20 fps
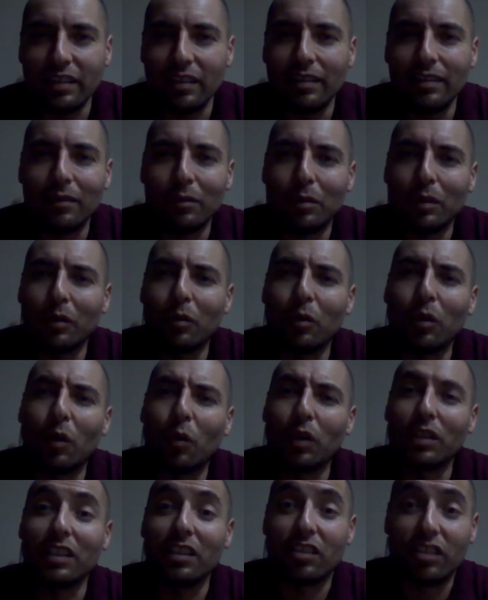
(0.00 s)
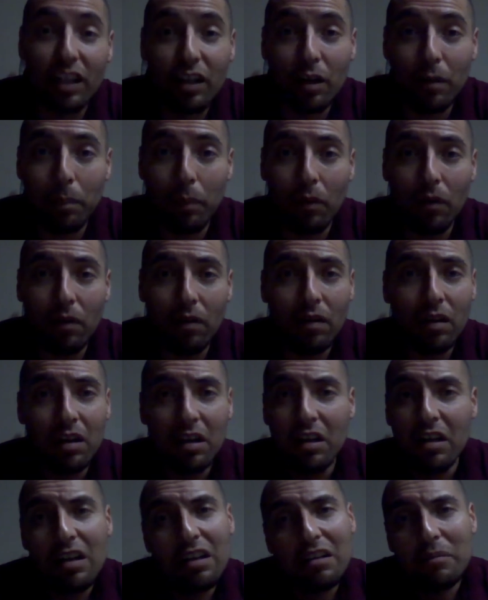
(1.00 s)
It wasn't terrible,
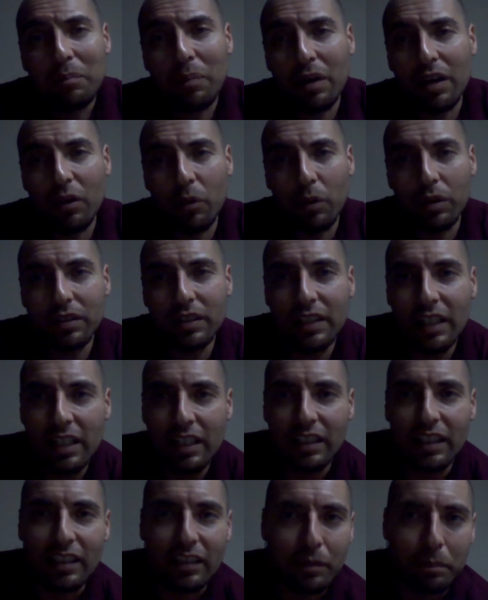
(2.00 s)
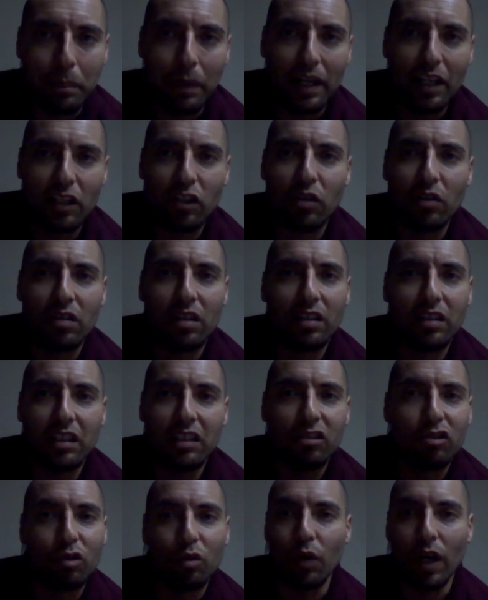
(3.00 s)
but it wasn't anything special,
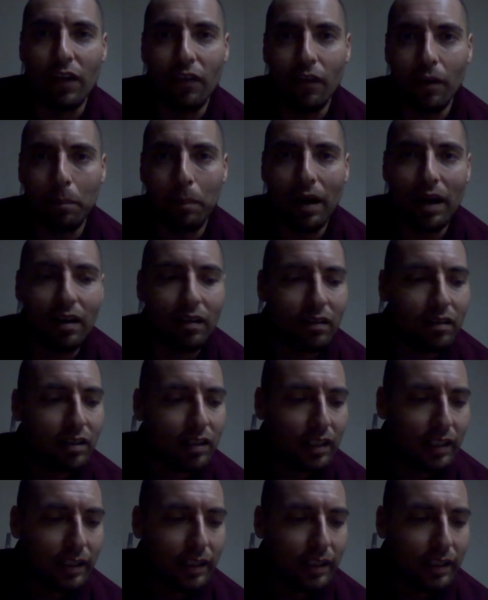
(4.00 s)
nothing to rave about.